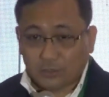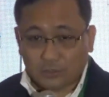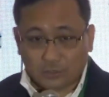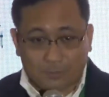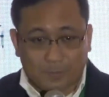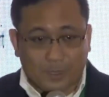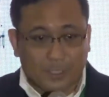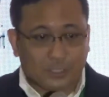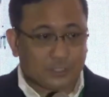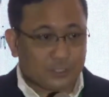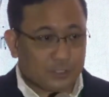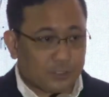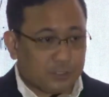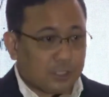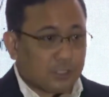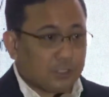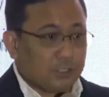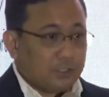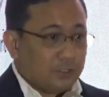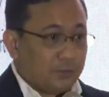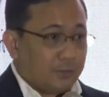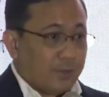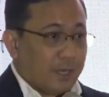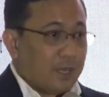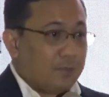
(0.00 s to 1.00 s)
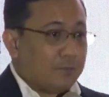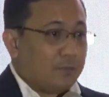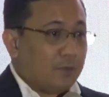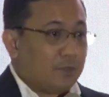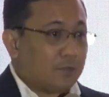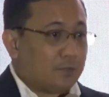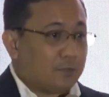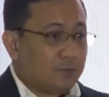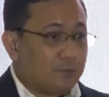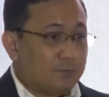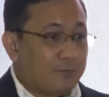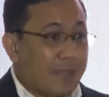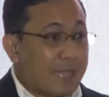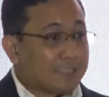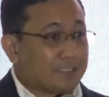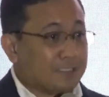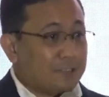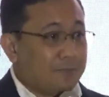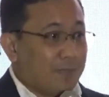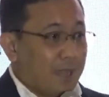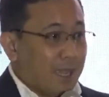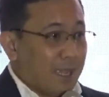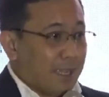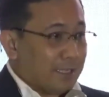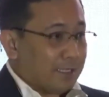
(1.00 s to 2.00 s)
to make sure that they're able to
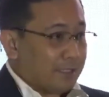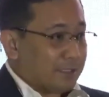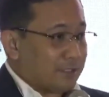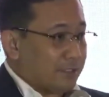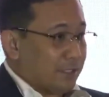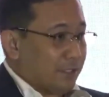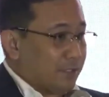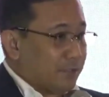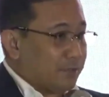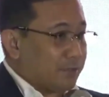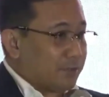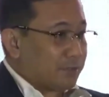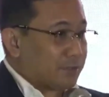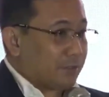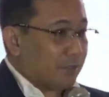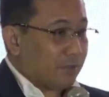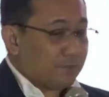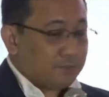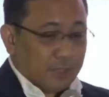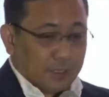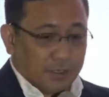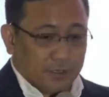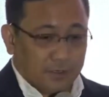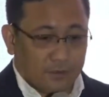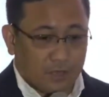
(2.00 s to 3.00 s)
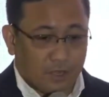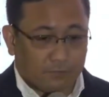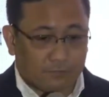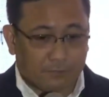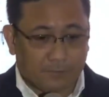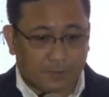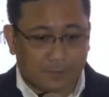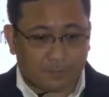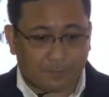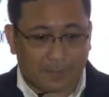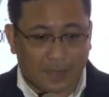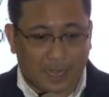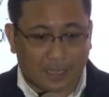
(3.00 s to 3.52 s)
maximize the use of the e-government